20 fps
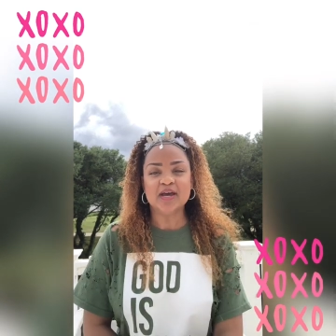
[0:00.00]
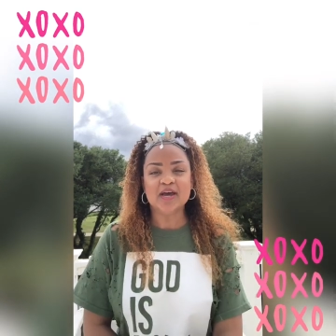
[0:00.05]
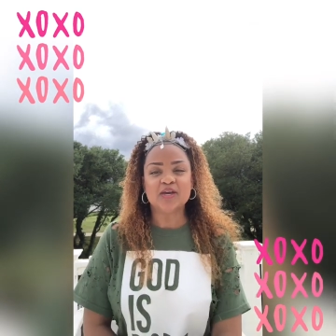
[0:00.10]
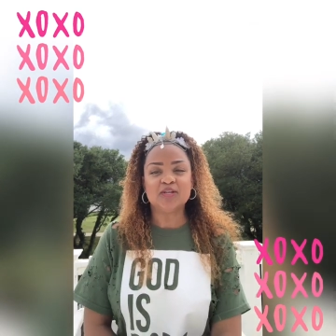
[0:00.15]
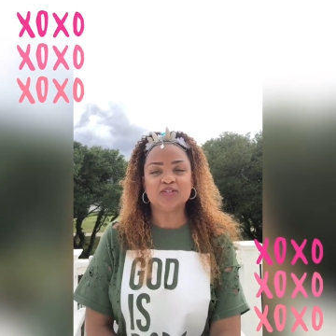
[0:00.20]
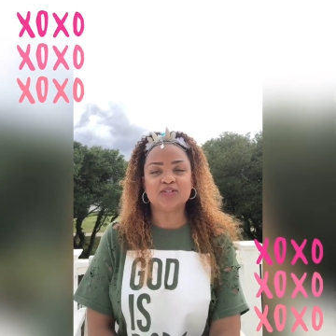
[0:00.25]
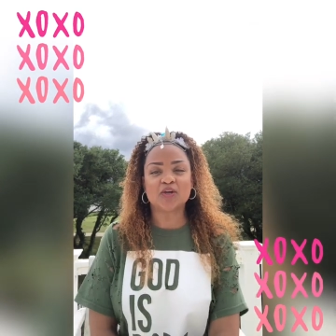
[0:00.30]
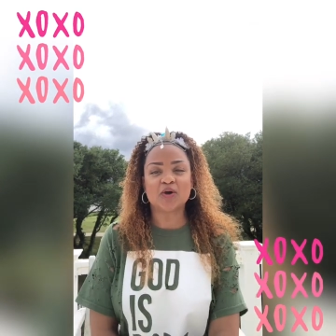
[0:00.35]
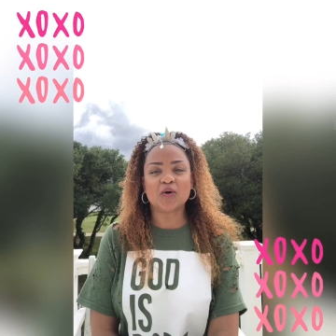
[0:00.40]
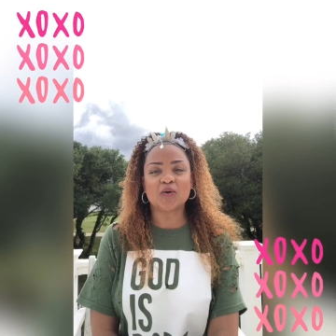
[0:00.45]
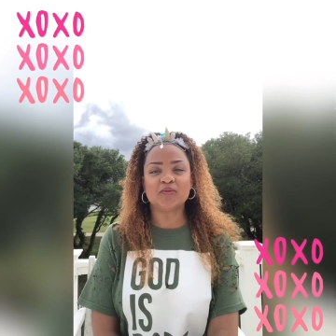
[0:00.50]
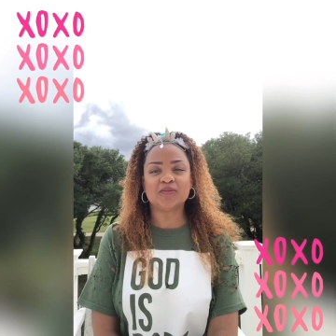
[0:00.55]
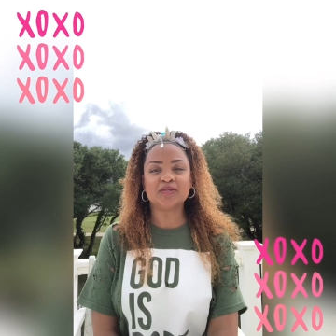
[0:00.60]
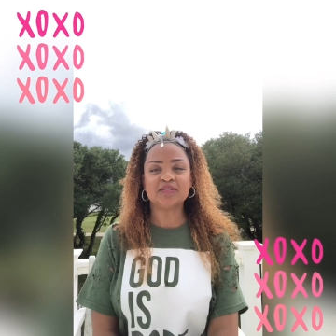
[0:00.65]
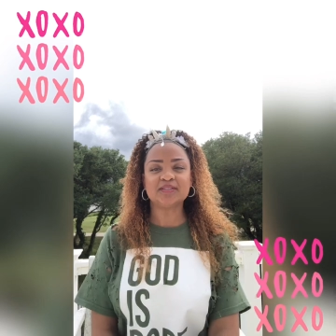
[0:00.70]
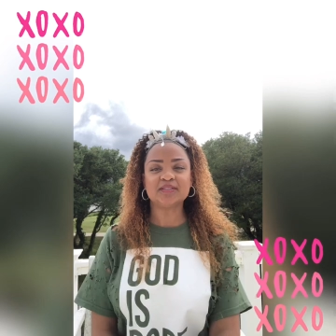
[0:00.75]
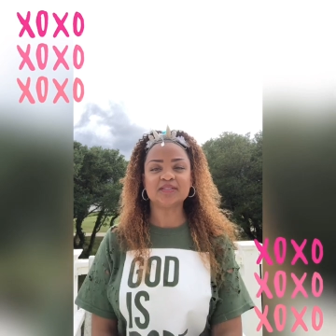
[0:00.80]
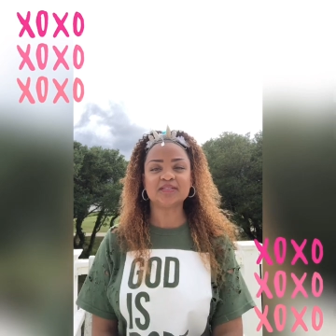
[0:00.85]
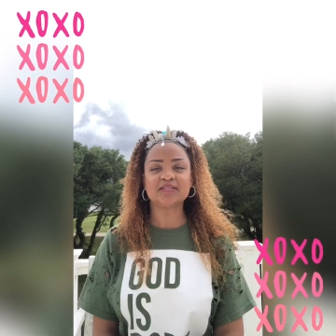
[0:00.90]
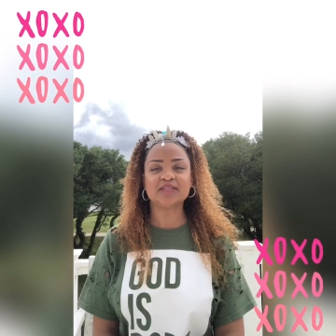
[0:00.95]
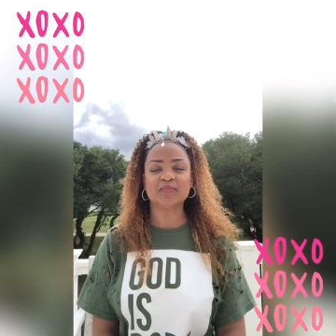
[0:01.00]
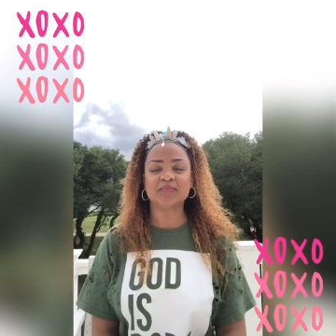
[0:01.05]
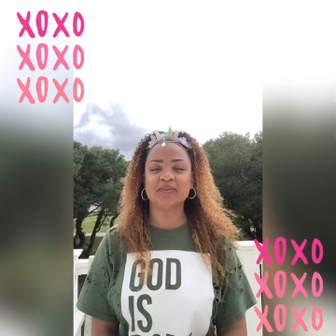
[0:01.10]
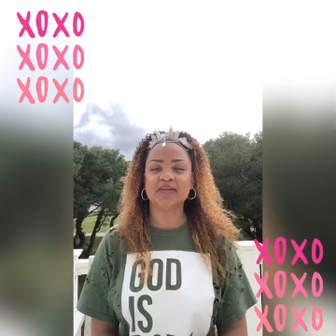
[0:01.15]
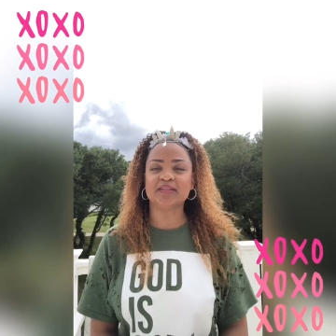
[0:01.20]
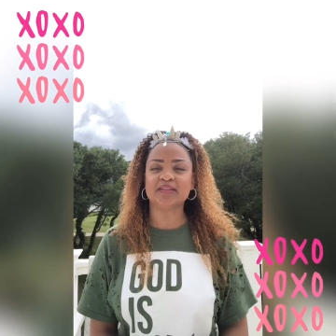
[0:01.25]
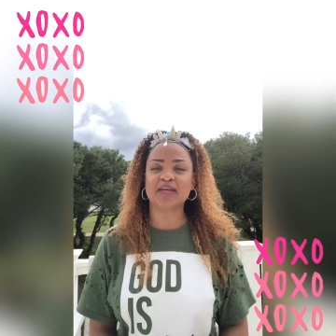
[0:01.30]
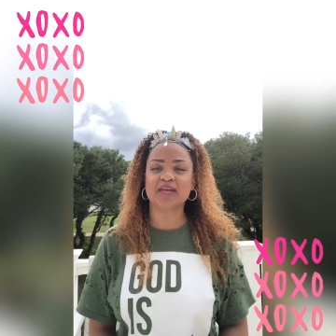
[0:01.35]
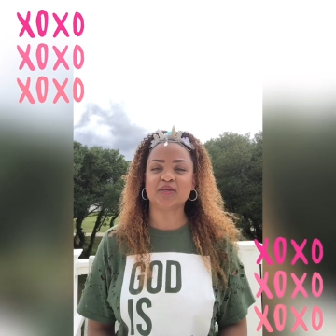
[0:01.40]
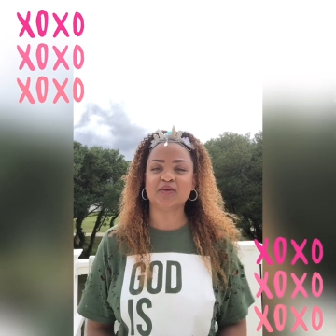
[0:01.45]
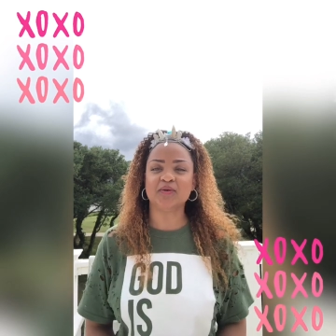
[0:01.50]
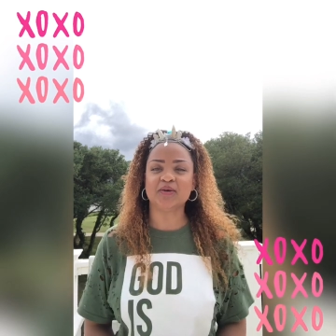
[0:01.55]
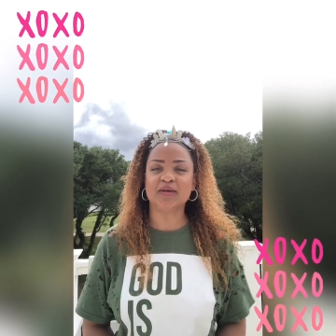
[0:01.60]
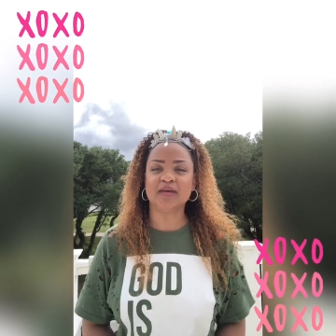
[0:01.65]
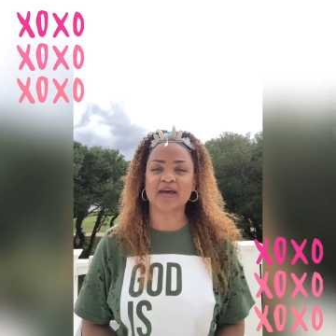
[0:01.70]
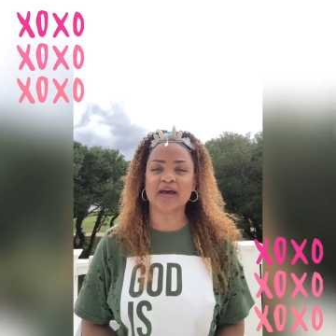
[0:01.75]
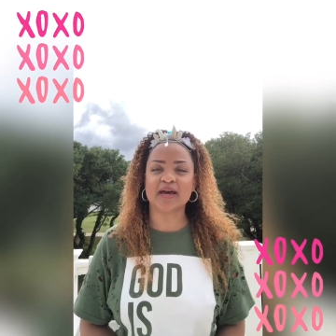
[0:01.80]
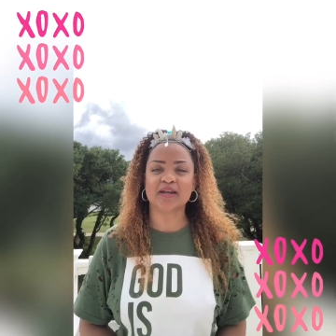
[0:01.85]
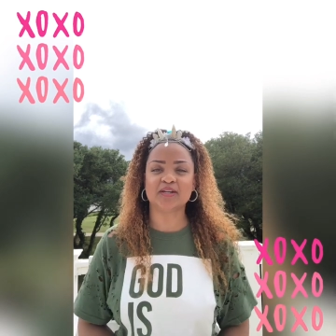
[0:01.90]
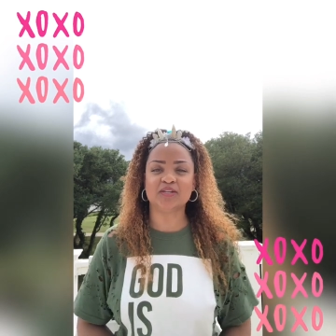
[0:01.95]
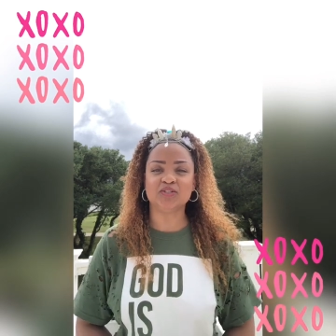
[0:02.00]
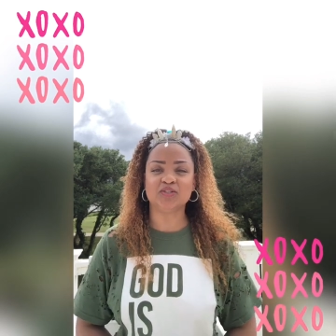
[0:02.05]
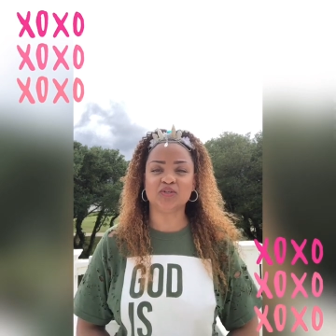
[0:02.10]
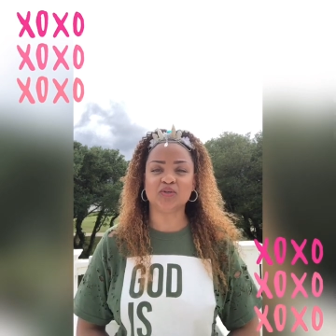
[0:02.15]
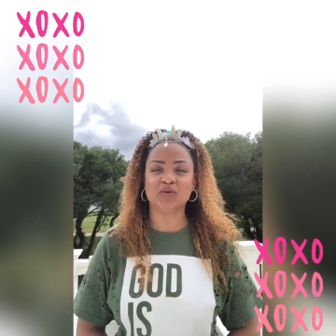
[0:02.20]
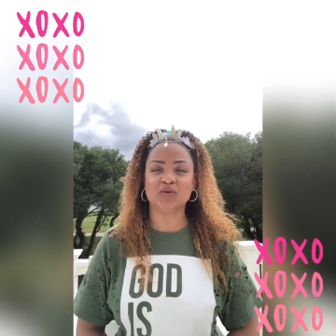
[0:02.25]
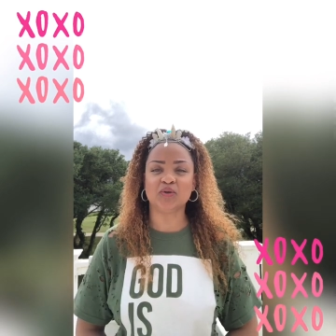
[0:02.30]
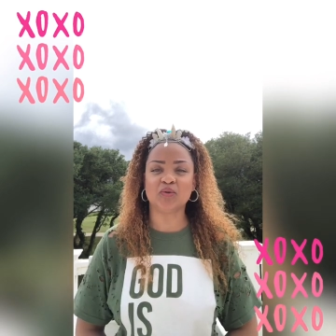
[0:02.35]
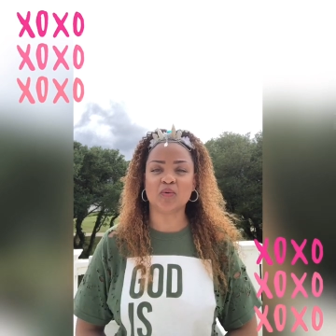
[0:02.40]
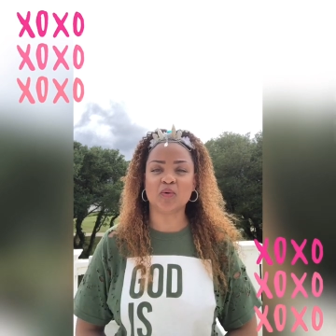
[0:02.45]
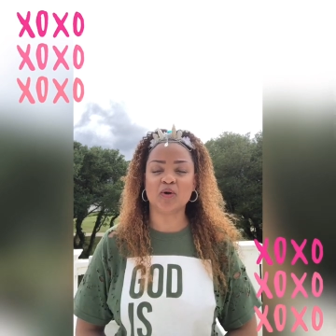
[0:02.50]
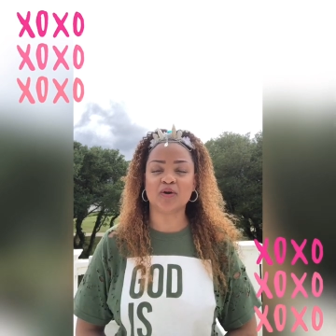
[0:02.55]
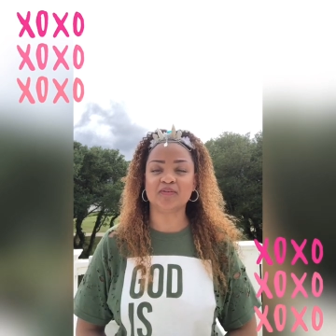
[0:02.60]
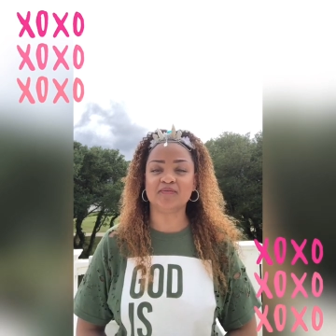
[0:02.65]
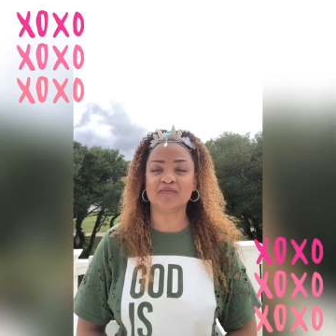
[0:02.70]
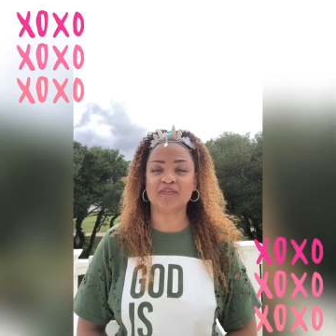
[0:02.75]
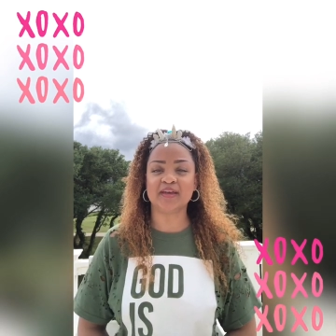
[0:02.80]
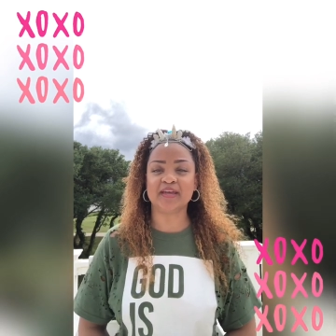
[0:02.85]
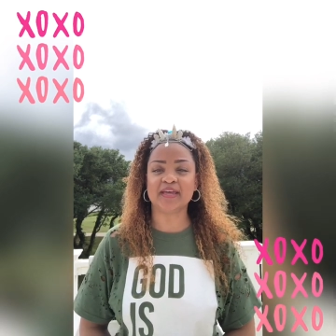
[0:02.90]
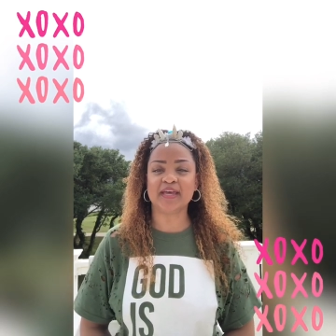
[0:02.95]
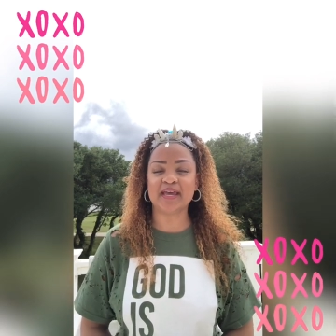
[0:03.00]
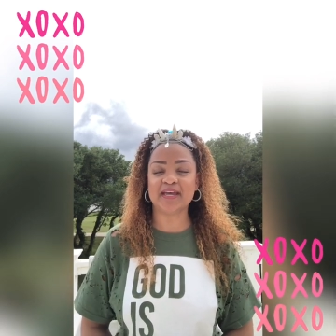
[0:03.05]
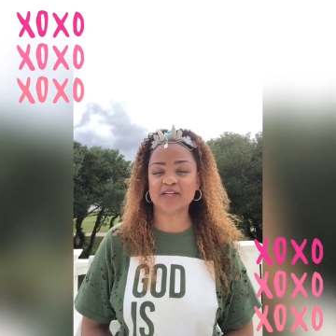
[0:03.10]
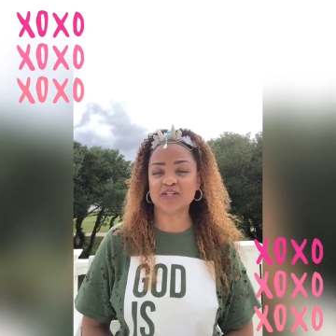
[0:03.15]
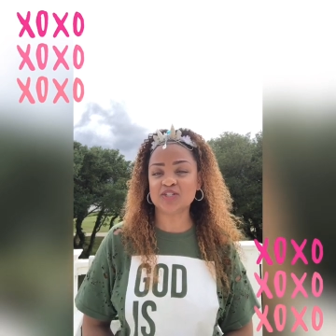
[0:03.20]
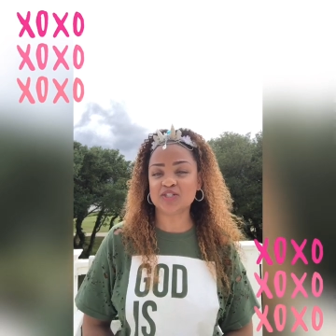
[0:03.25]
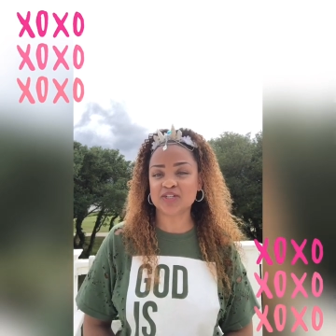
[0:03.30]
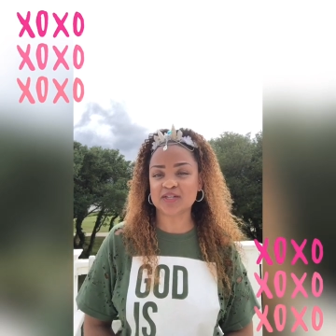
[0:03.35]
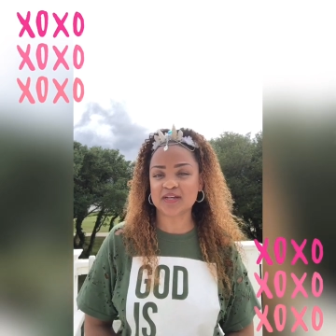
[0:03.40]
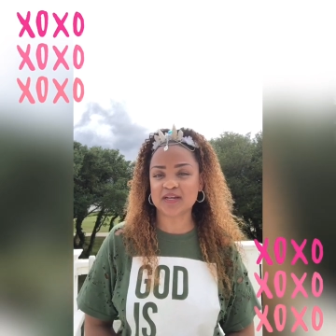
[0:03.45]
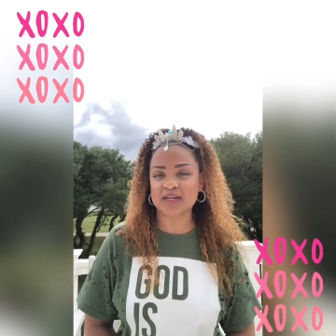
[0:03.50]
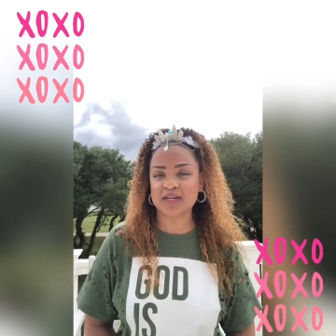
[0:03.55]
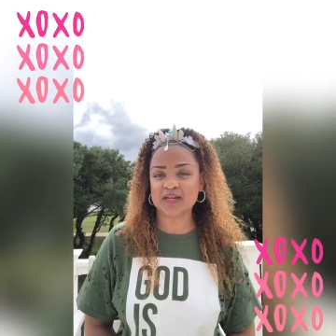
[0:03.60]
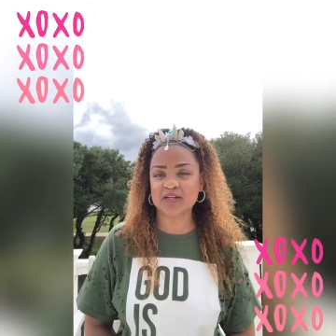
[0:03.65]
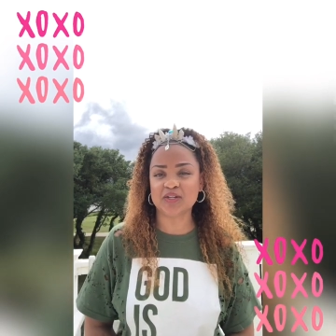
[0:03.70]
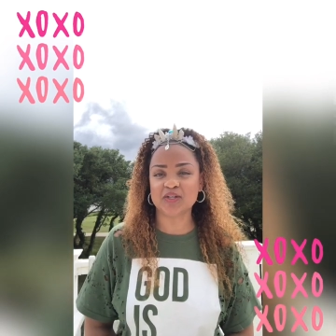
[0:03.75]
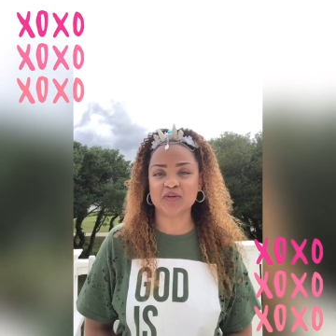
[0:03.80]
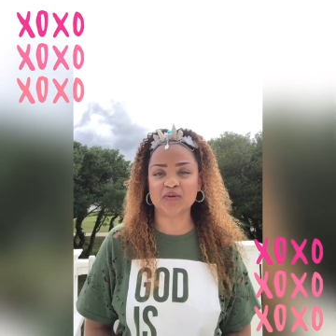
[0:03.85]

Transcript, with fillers: So this is something that you can kind of do on vacation,